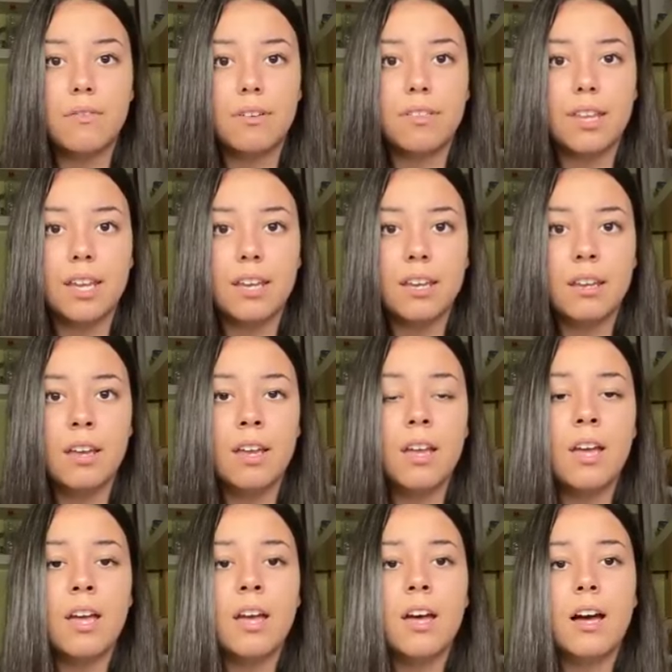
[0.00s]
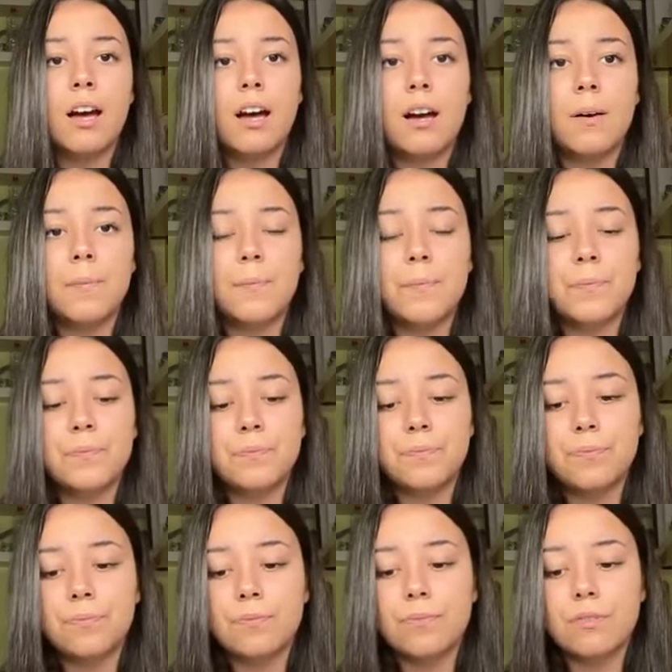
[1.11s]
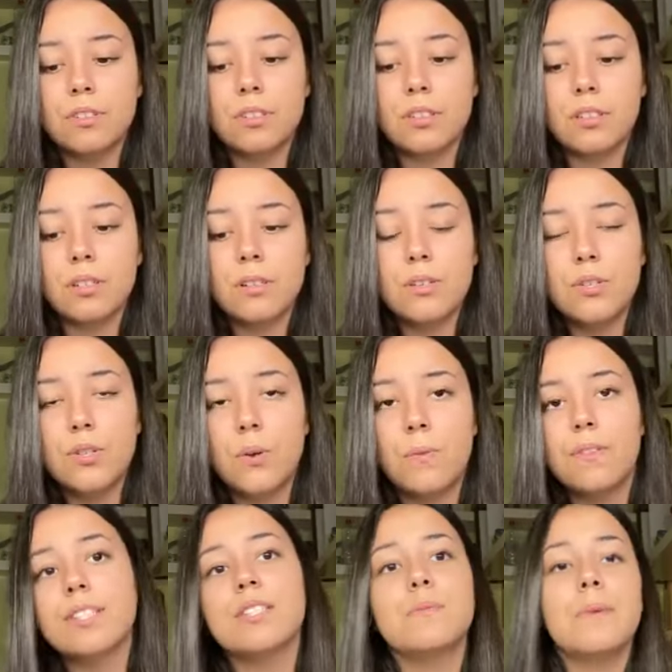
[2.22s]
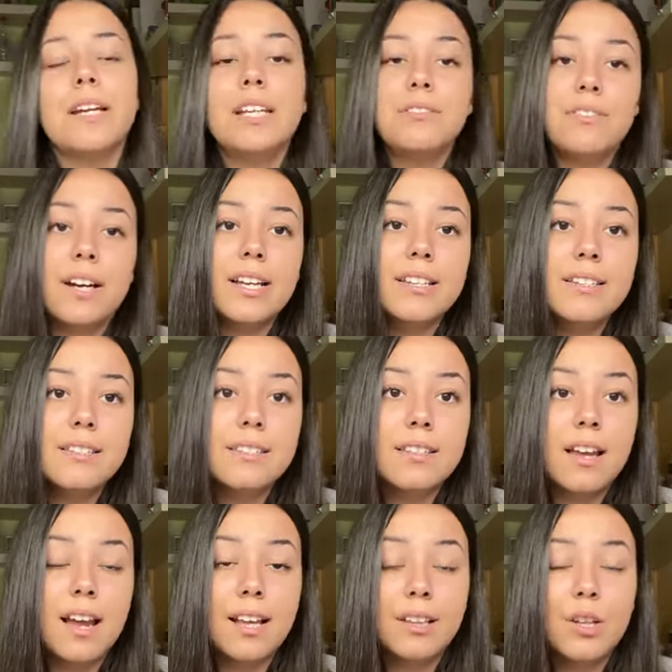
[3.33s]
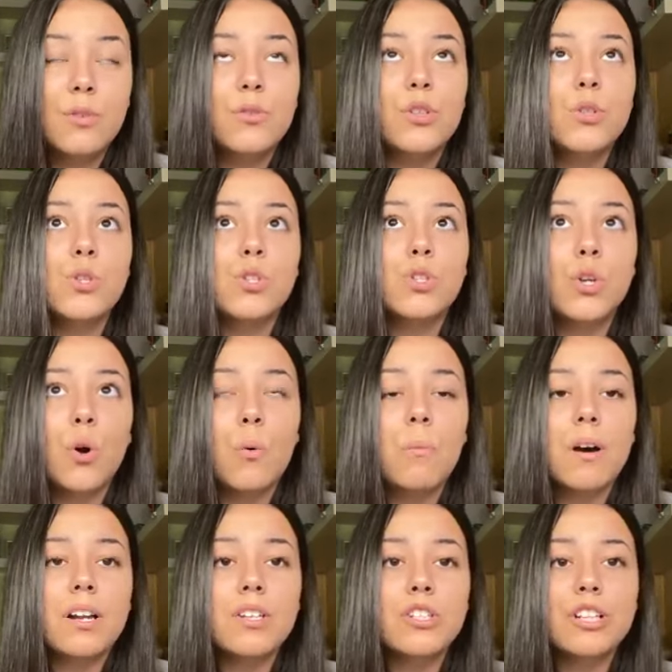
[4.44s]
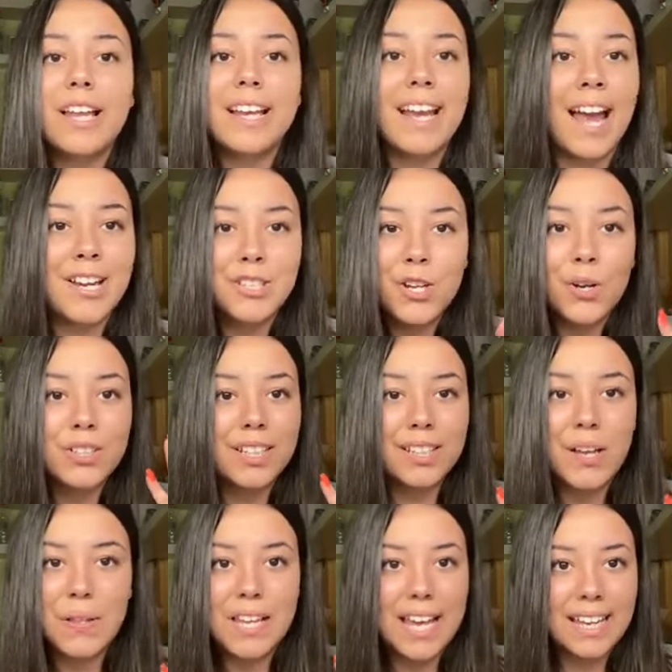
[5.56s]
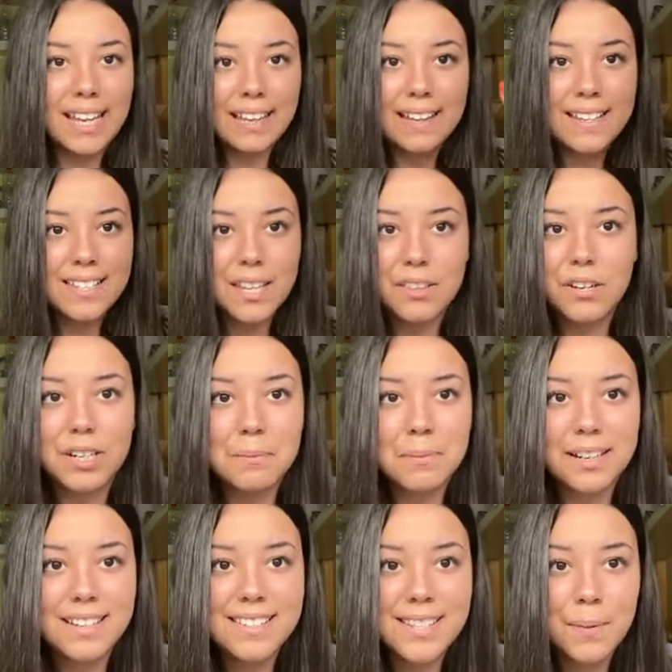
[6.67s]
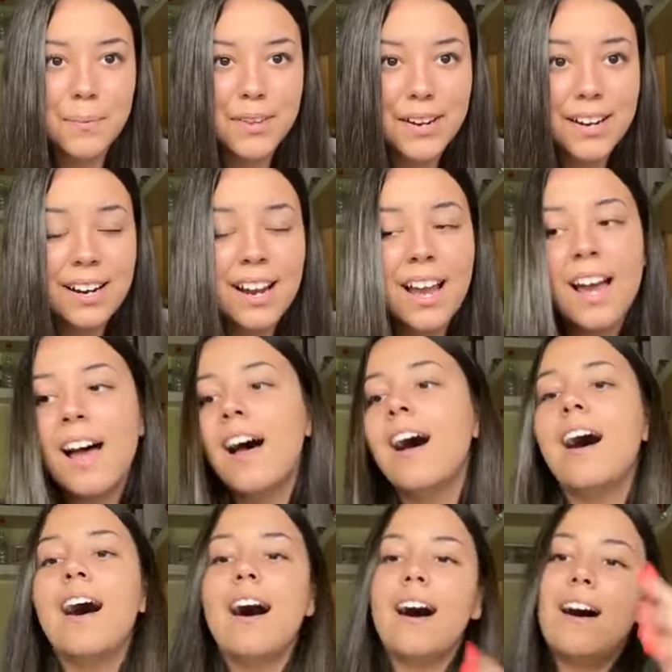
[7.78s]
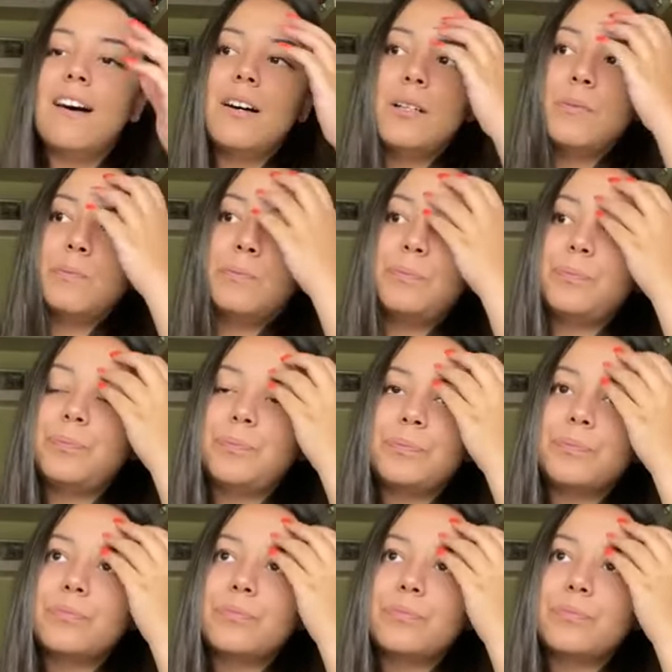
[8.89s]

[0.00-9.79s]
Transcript: everything. Um, so this is my advice. I love you so much. Like, I talked a lot. Like, I can see thirty minutes up there. Um,